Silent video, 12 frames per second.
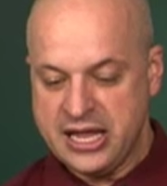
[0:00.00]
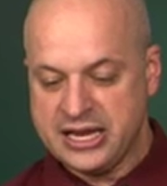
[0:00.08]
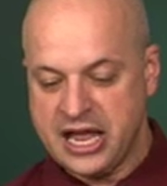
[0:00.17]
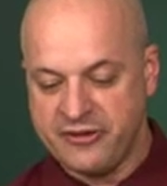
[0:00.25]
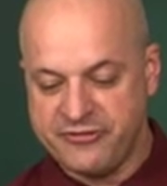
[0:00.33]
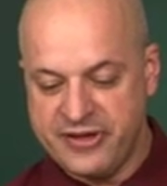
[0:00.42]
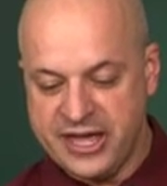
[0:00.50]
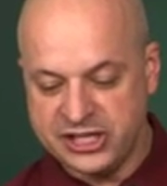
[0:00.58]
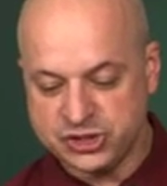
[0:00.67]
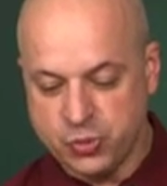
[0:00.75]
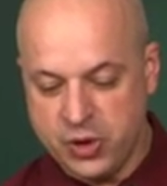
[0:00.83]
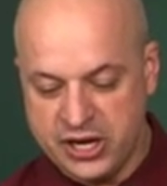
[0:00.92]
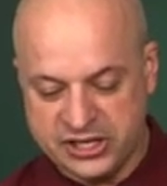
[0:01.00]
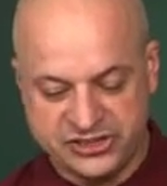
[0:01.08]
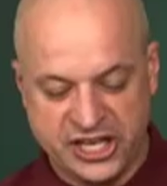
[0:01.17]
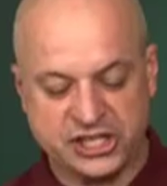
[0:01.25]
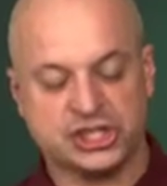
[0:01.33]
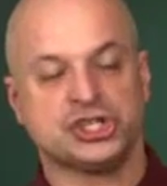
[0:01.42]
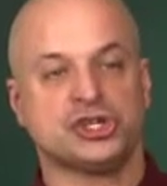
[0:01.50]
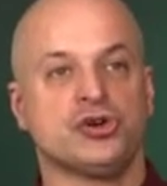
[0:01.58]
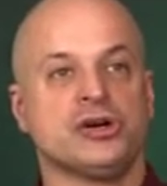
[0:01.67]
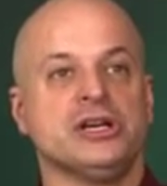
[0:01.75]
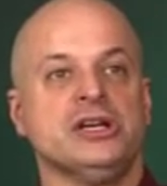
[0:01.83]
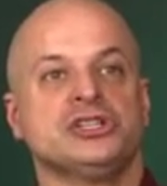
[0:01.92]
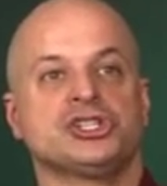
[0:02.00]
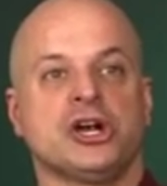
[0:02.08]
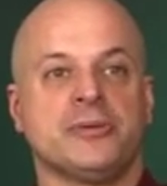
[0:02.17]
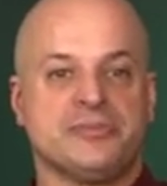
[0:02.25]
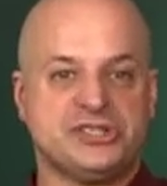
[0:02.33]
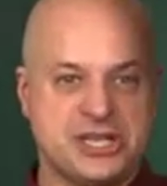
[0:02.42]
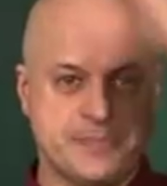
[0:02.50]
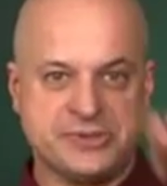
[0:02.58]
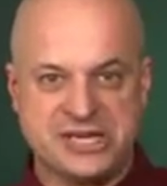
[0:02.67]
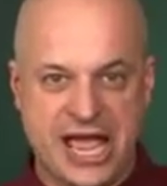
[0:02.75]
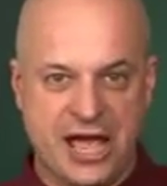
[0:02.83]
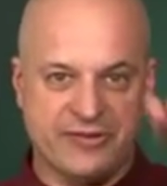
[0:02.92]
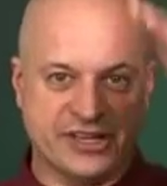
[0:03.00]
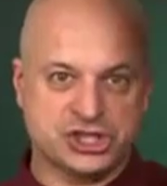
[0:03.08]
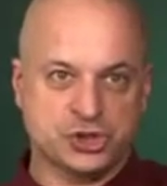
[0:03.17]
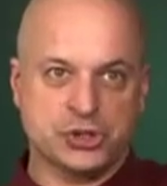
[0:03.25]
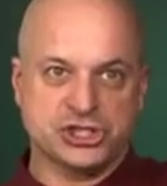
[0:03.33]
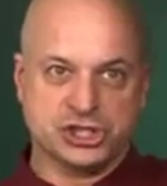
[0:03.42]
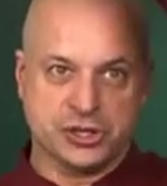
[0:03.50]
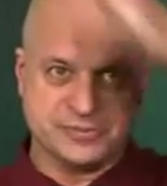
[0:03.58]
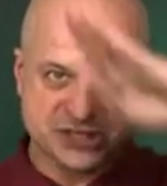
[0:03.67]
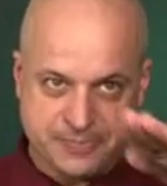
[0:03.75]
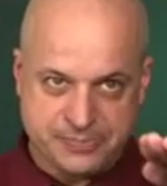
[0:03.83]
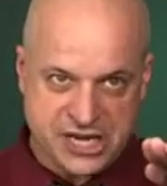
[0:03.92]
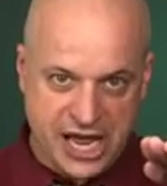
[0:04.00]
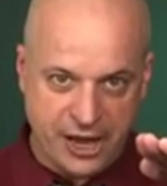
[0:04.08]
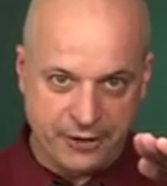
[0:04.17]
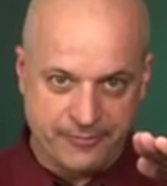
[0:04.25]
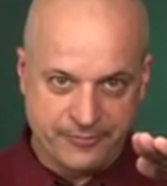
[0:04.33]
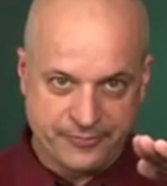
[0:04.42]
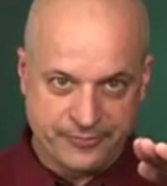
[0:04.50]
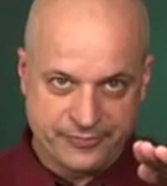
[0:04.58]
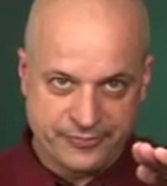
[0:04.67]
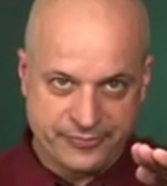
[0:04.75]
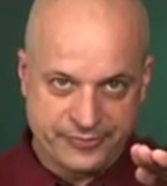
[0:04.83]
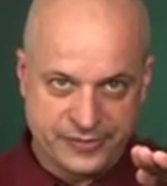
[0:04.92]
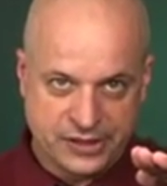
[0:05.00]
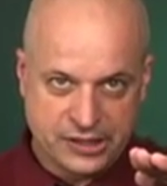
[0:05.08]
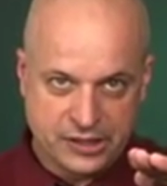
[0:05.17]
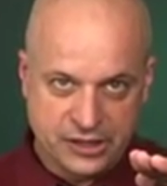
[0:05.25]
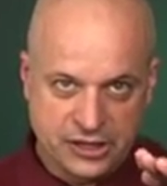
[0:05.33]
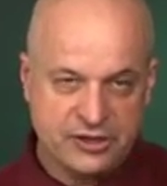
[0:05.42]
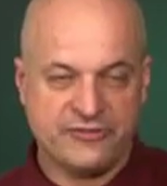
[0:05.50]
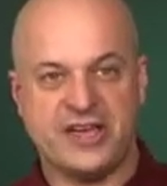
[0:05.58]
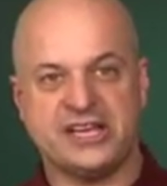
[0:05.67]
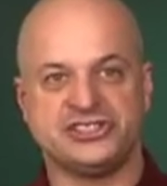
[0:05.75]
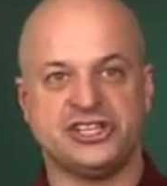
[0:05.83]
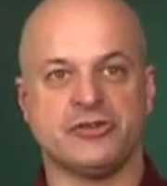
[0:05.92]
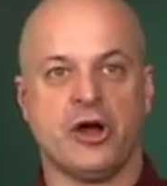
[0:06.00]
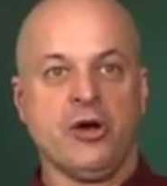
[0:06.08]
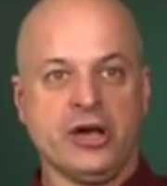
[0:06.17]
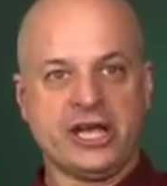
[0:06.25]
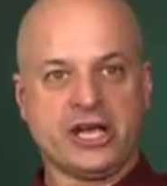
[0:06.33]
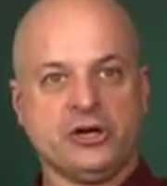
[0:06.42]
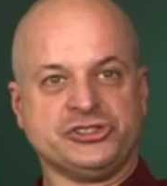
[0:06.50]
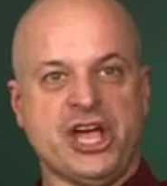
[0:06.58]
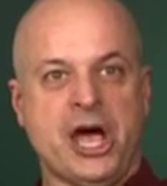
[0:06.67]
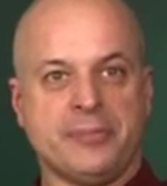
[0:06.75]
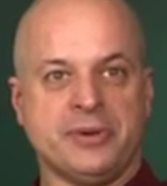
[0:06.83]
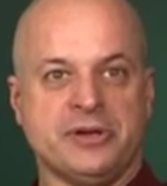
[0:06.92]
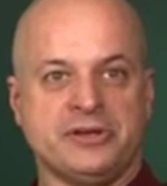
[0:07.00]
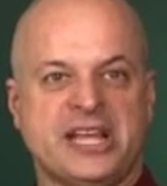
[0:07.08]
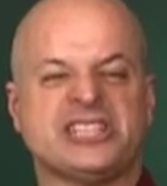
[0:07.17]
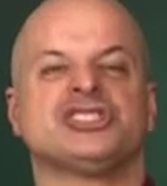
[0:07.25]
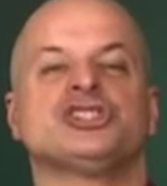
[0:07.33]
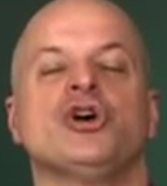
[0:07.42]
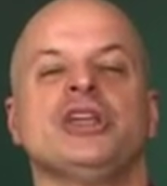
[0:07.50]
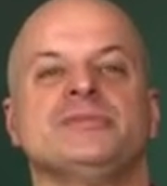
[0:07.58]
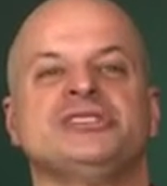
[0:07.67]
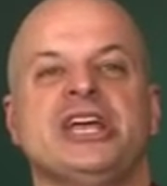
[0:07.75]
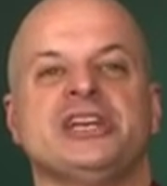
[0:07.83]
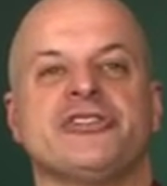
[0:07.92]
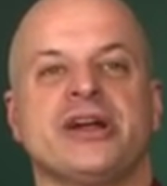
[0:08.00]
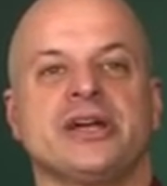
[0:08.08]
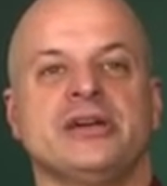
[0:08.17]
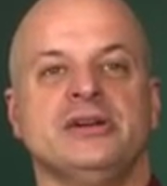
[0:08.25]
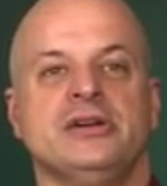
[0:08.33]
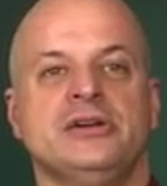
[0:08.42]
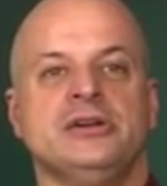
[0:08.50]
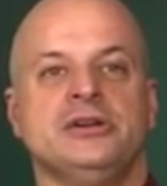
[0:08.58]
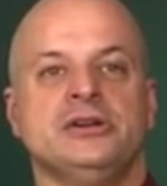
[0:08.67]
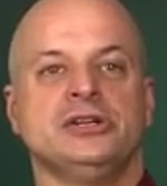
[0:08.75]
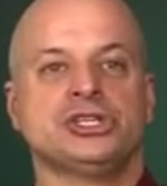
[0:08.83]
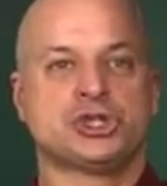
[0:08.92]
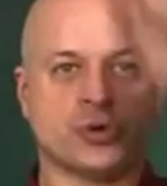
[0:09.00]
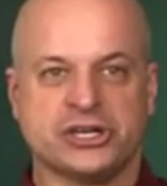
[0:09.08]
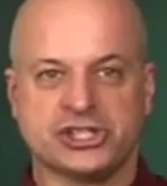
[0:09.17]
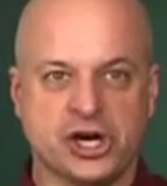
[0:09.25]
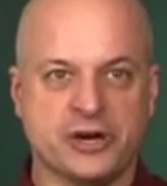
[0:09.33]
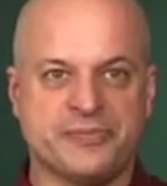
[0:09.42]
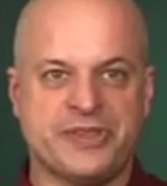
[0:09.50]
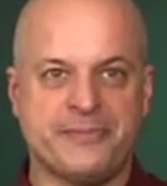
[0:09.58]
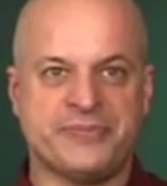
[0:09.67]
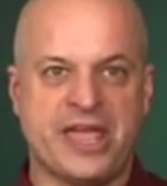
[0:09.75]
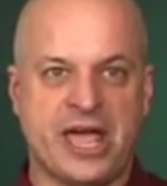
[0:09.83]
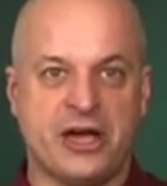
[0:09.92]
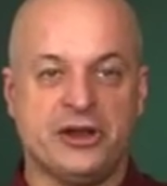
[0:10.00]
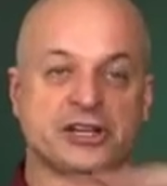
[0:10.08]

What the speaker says: Now, phase one is that short, sharp dip down. That short, sharp dip down. Phase zero, it goes up. That's sodium's entering. Short, sharp dip down.